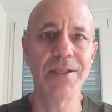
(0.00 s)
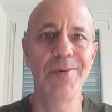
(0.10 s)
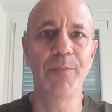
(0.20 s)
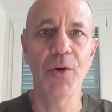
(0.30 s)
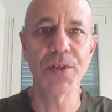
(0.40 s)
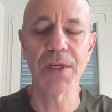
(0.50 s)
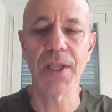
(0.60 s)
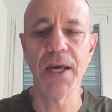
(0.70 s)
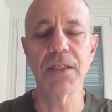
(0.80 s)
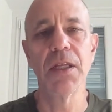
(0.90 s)
to be
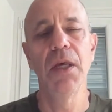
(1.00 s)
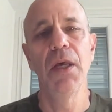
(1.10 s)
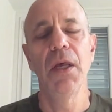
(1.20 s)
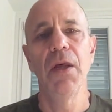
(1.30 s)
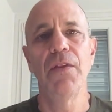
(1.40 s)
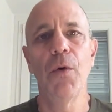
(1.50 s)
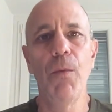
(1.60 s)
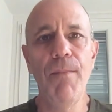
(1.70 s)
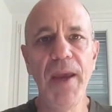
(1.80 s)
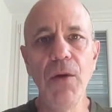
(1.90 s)
personalized. The
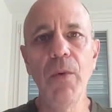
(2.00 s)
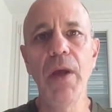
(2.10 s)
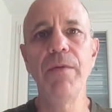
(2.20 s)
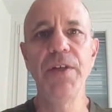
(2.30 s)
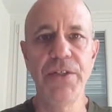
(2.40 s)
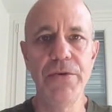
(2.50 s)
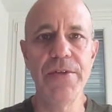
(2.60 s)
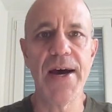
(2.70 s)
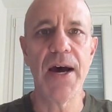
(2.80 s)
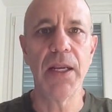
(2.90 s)
main way we do
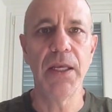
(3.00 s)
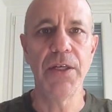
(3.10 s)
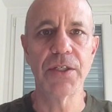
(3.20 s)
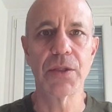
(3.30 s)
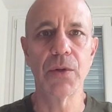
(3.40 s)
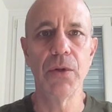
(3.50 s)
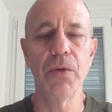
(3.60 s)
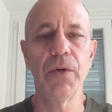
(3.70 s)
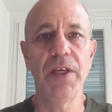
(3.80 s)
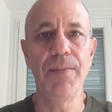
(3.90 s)
that is
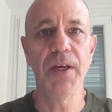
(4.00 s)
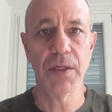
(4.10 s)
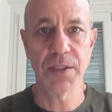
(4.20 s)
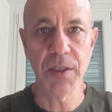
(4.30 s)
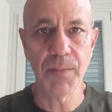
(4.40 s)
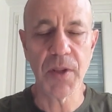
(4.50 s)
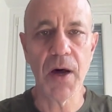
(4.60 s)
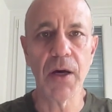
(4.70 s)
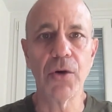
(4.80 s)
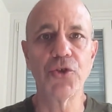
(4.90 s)
through keeping a sleep
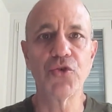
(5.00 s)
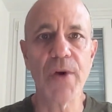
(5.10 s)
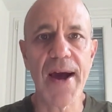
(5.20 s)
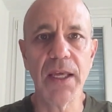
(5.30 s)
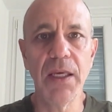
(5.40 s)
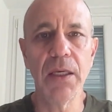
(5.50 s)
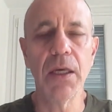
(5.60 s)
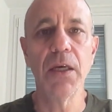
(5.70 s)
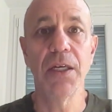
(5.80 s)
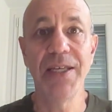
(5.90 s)
log or
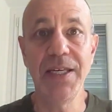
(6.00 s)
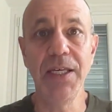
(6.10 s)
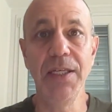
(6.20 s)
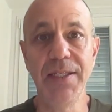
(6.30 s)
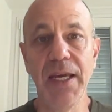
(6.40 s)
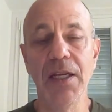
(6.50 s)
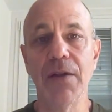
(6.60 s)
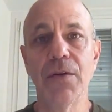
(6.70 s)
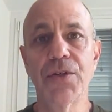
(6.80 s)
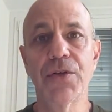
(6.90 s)
tracking key data.
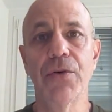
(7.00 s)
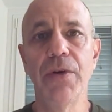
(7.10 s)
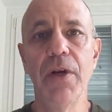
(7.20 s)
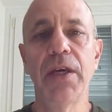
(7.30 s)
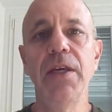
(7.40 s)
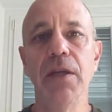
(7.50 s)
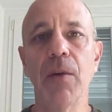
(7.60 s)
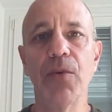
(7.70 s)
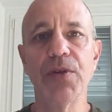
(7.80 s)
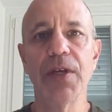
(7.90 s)
There's certain key
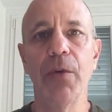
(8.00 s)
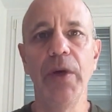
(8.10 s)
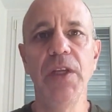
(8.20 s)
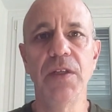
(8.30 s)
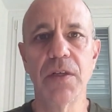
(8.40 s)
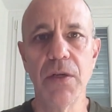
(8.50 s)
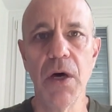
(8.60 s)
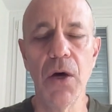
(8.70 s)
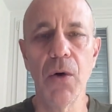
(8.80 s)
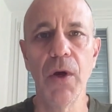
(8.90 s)
numbers that we need to know,